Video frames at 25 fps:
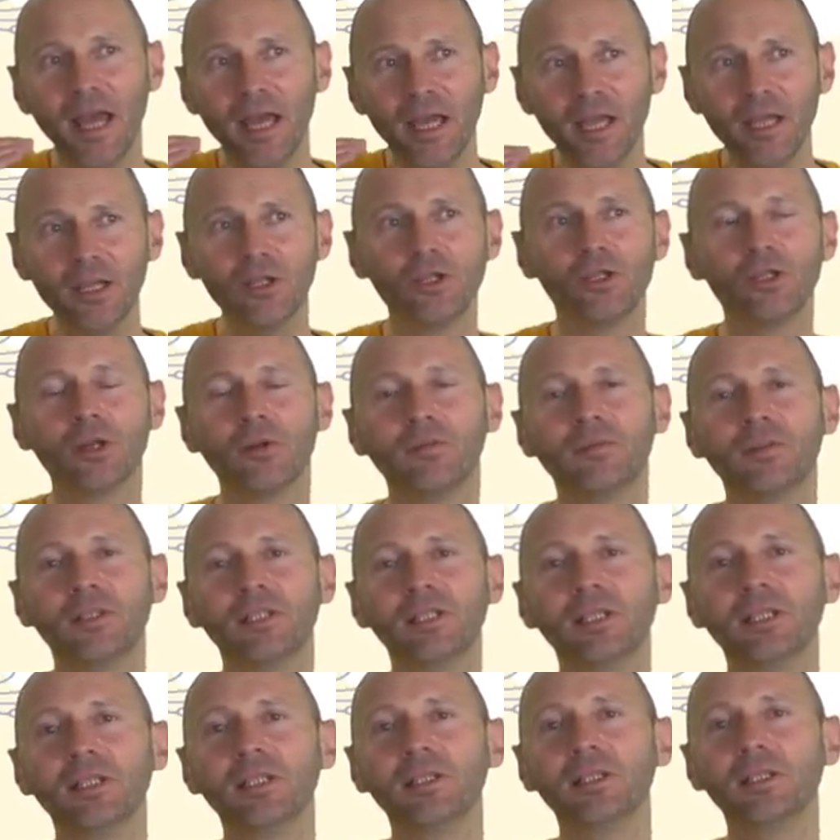age of
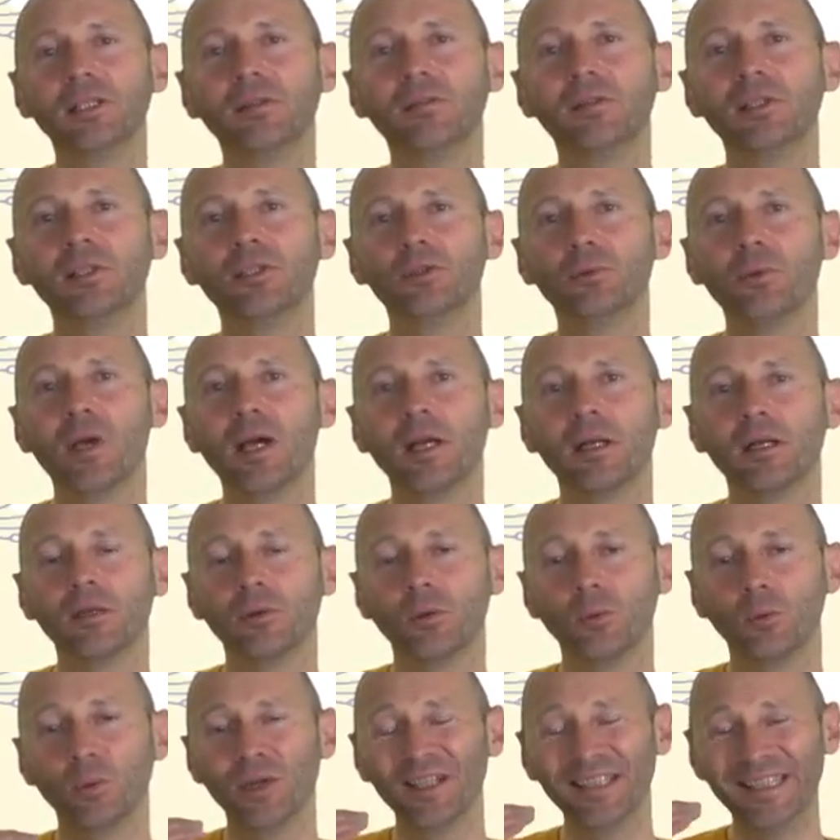the individual
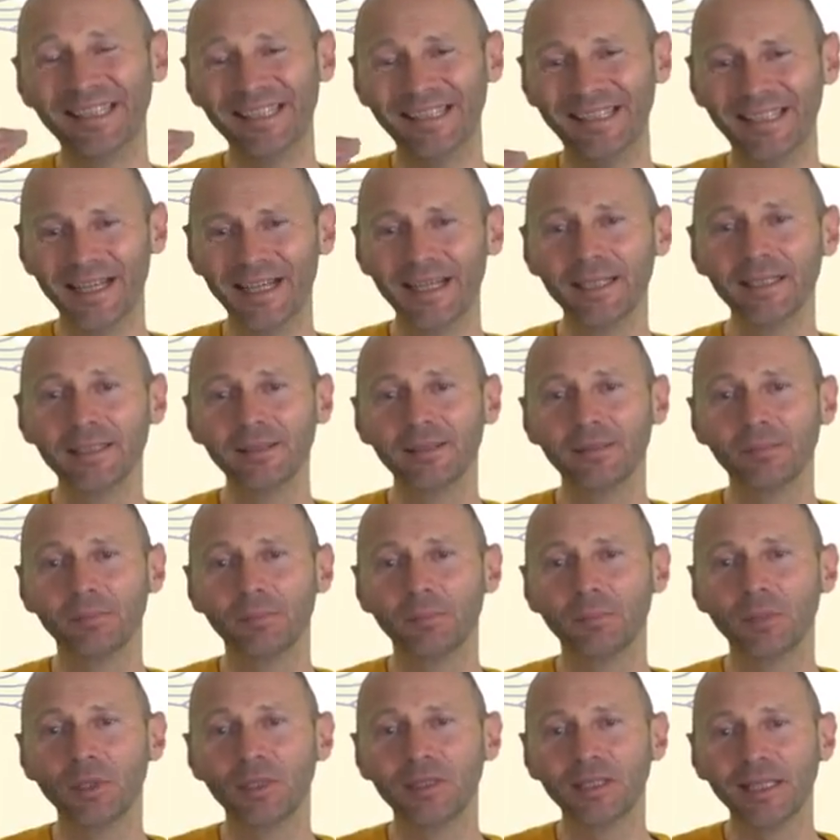when it died,
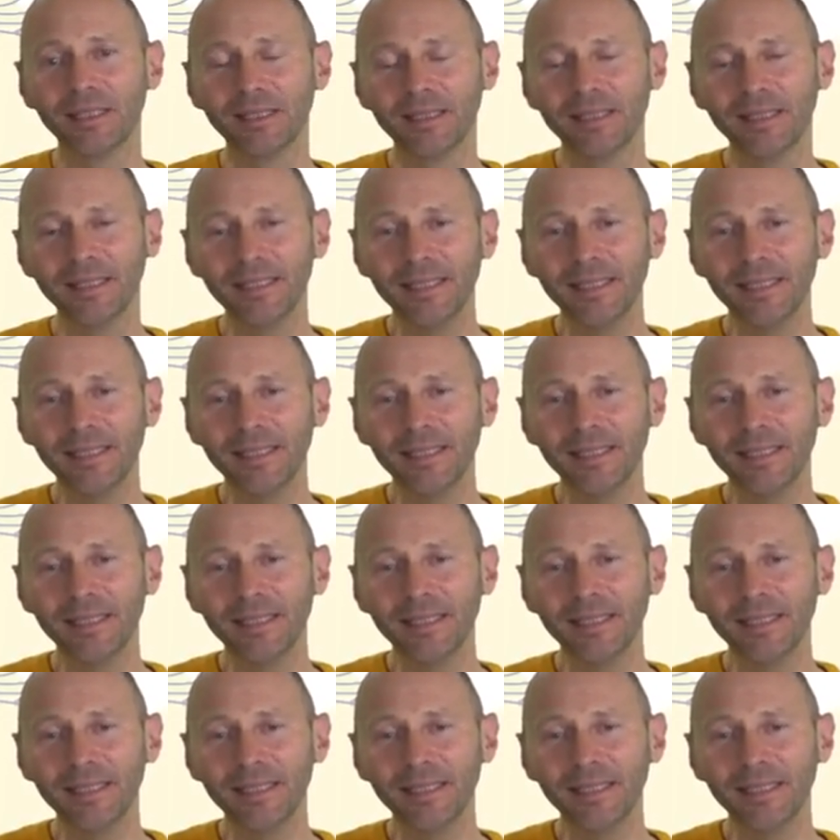but at